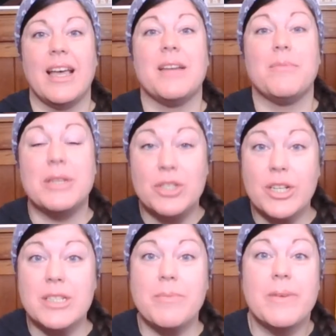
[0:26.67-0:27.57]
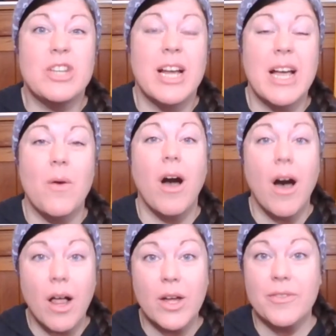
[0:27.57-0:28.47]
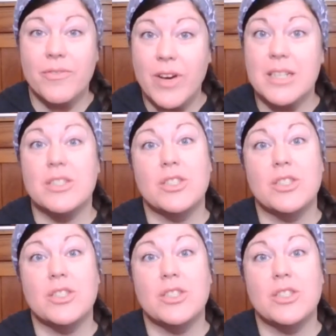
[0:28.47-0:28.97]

And be sure to check out all our fun